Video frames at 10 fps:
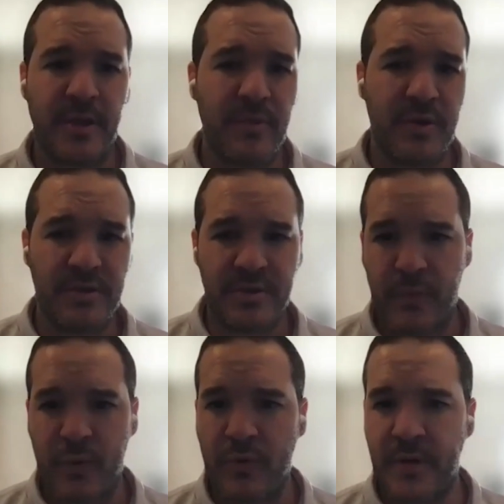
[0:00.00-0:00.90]
the community
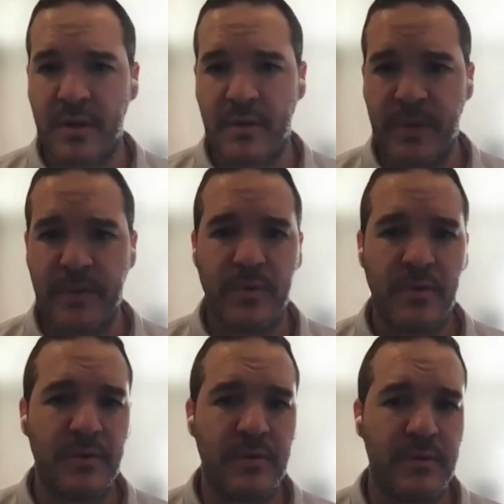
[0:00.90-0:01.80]
supporting other
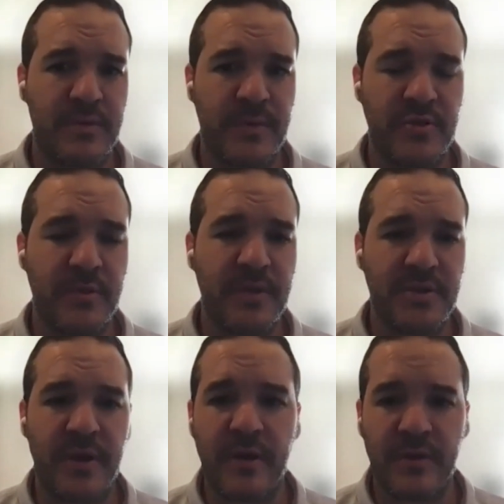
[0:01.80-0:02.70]
people, and especially
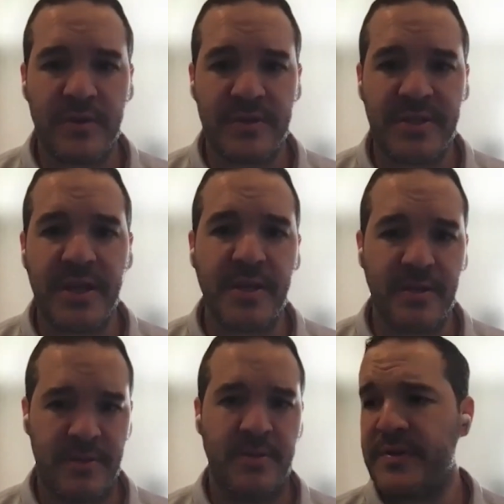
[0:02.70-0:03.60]
mental health
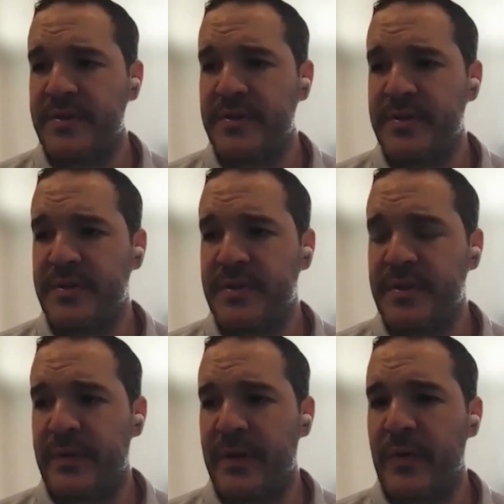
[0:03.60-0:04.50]
state. That's the
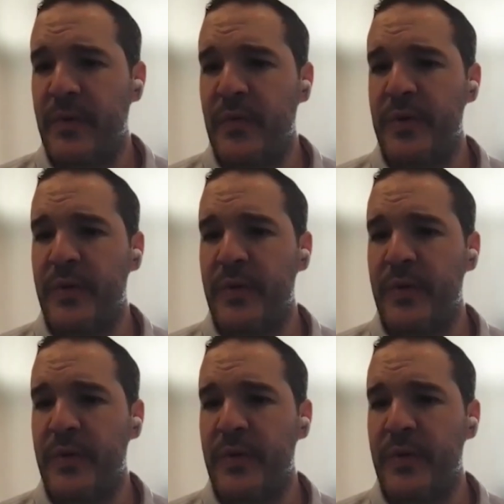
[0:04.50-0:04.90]
thing